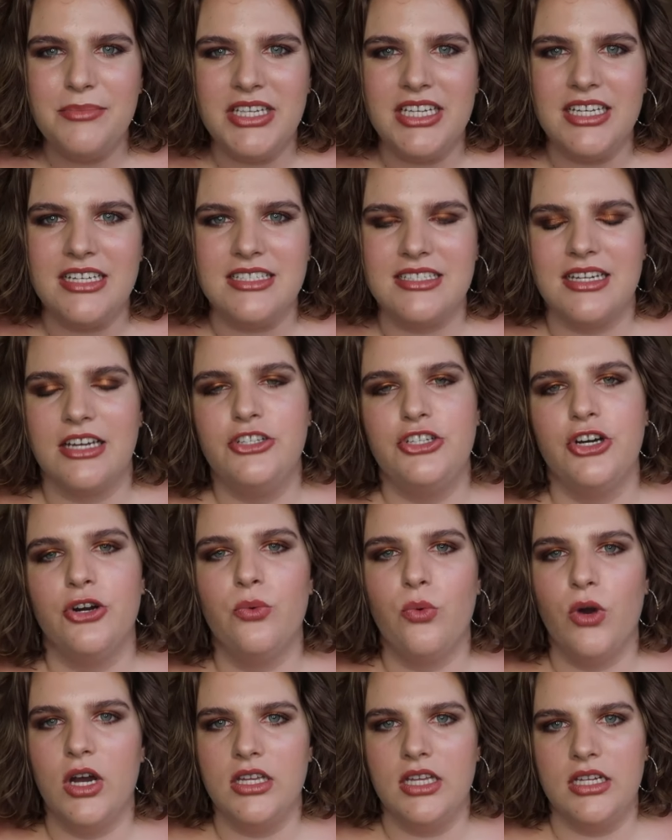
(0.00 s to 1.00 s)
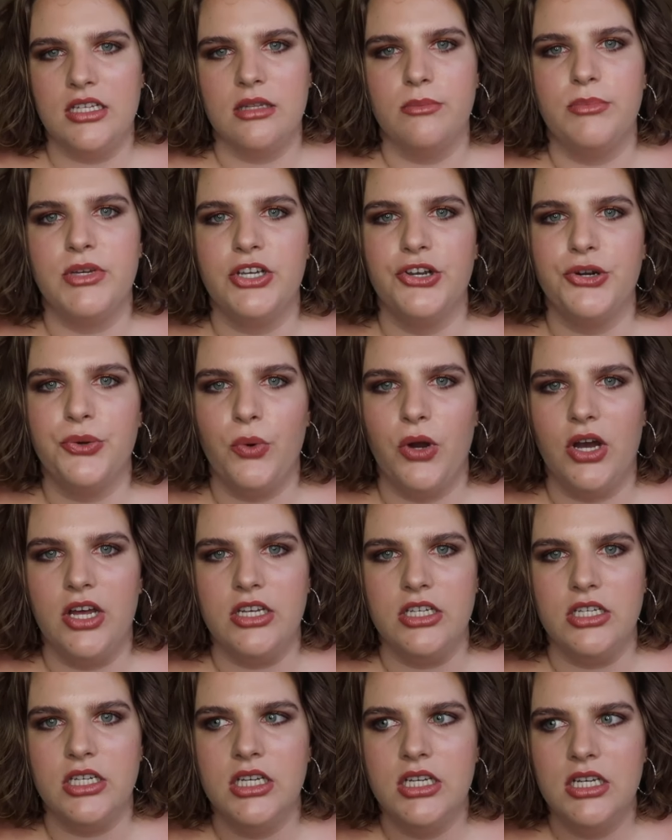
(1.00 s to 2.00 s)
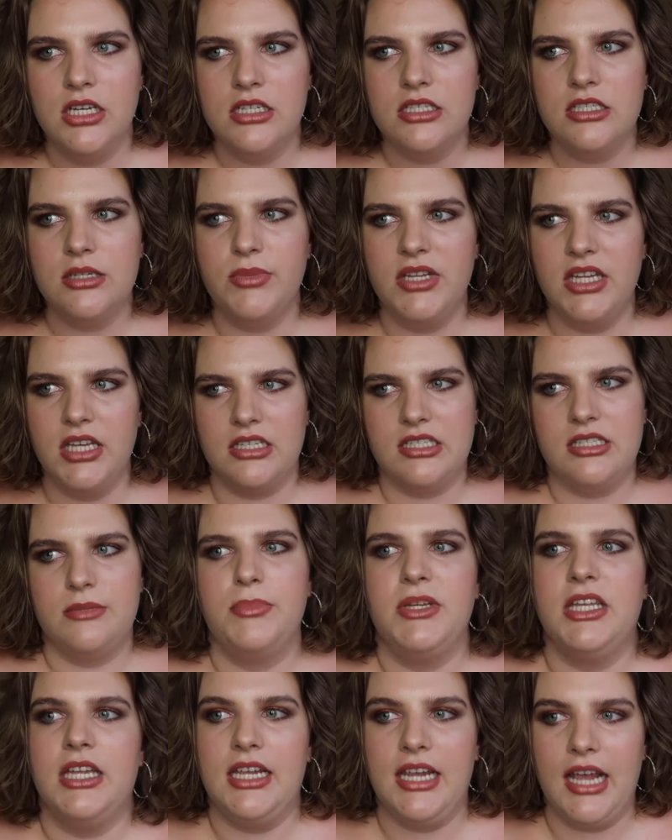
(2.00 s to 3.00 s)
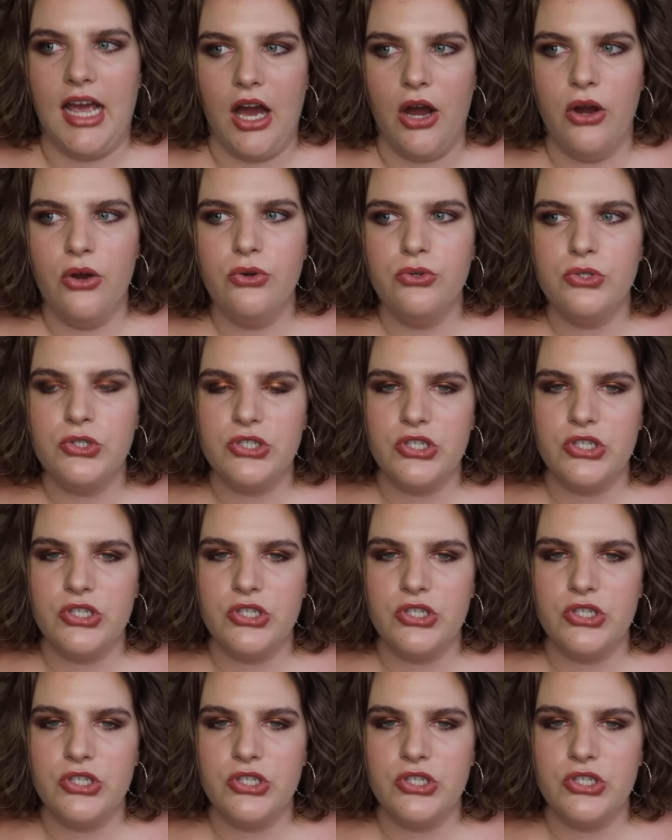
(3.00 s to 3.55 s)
because I don't want like the bigger one to be like spilling out.